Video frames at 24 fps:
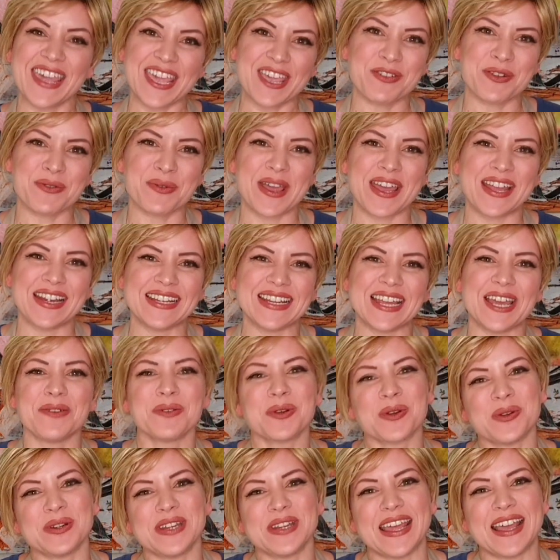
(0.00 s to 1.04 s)
everyone, I'm
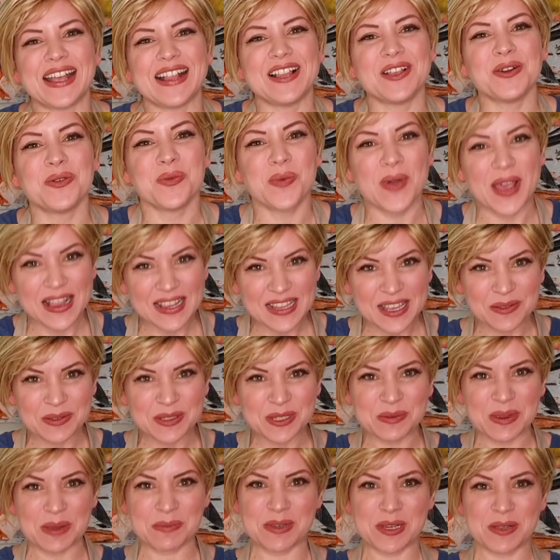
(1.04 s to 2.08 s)
Cornell. Welcome to
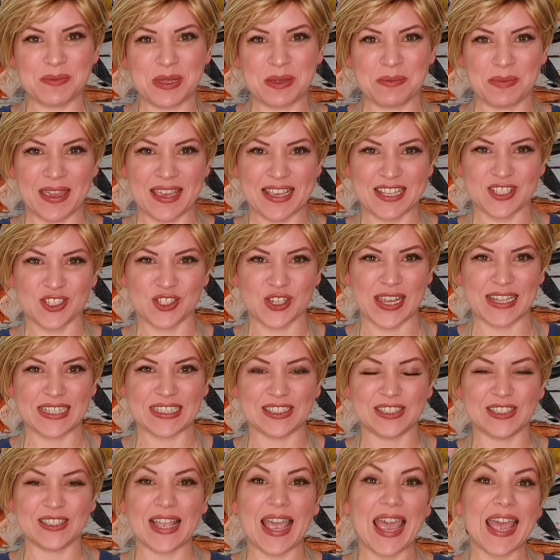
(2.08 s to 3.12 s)
my Blooming Bakes
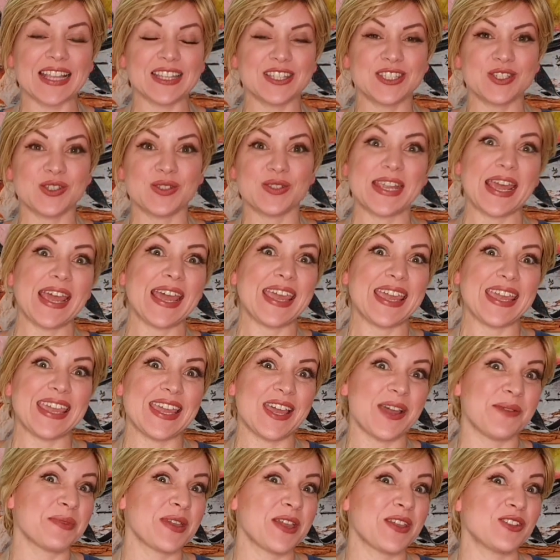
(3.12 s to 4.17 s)
channel, and today
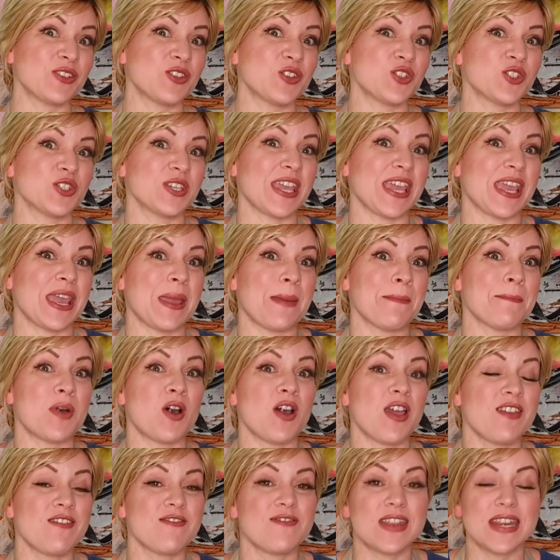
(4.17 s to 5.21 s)
I'm going to share my
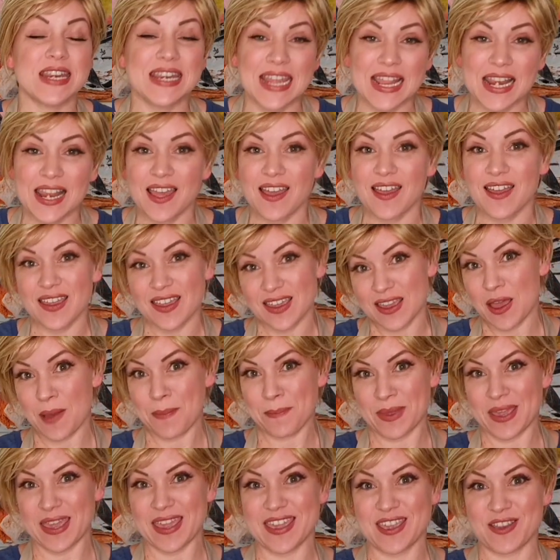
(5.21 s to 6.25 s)
vanilla
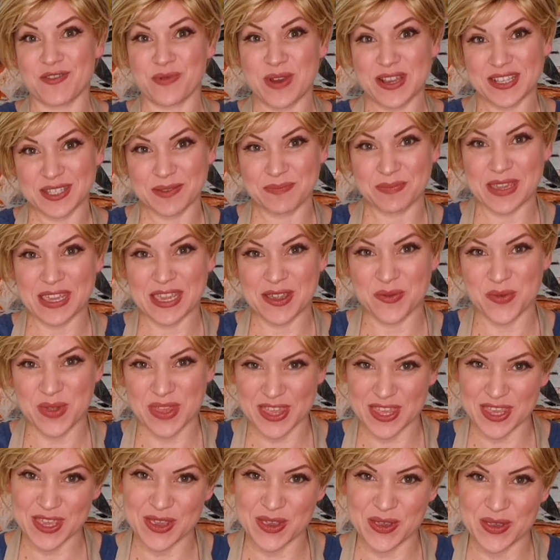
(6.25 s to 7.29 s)
cupcake recipe
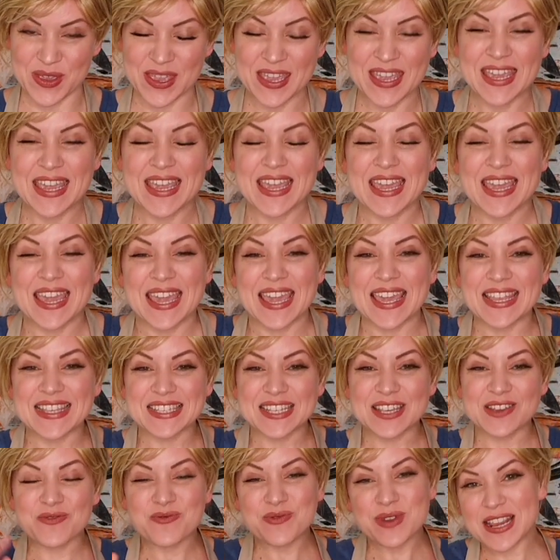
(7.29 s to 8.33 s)
with you. It's
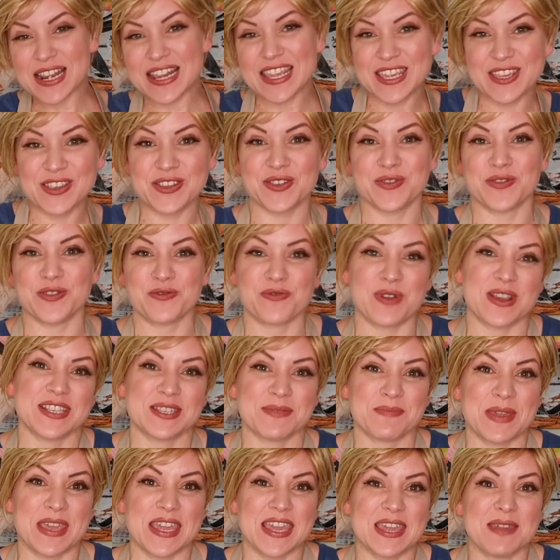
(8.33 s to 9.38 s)
a really useful
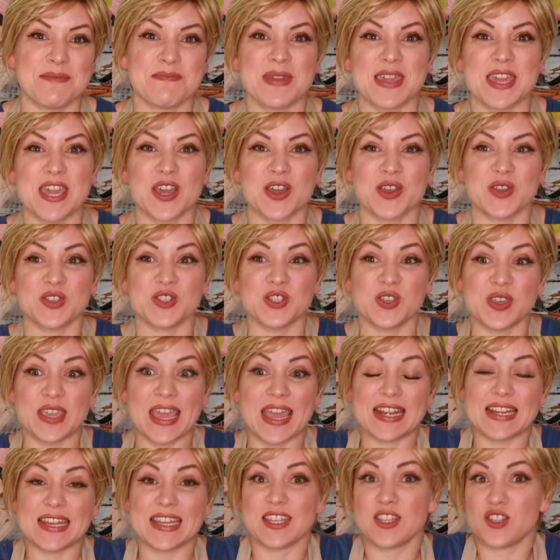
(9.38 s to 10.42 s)
recipe because you
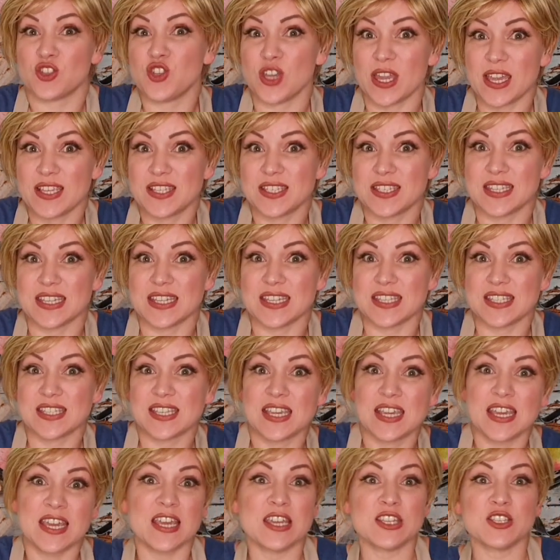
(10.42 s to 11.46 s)
can adjust it
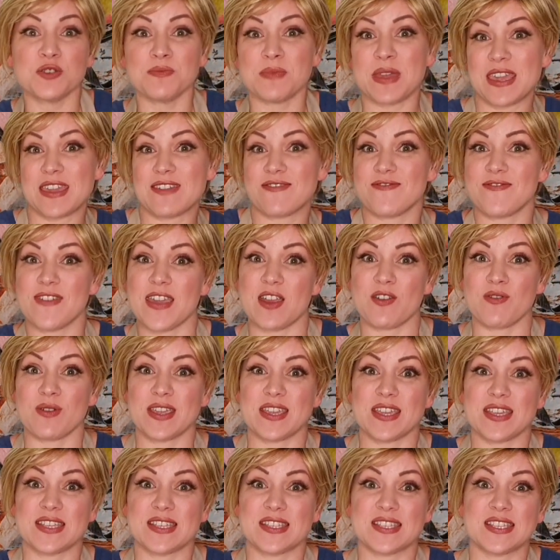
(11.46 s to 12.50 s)
to make
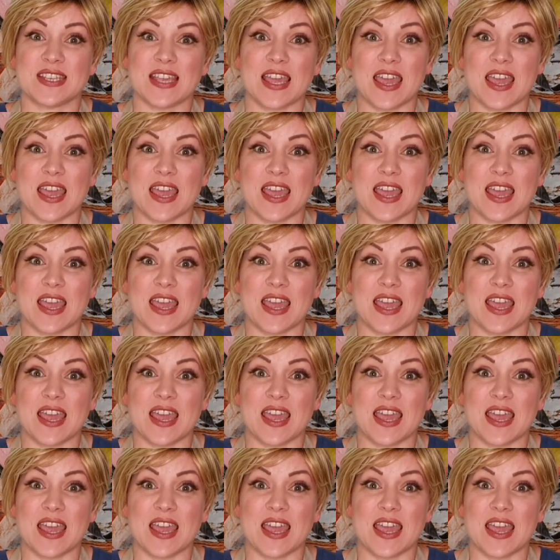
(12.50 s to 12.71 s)
various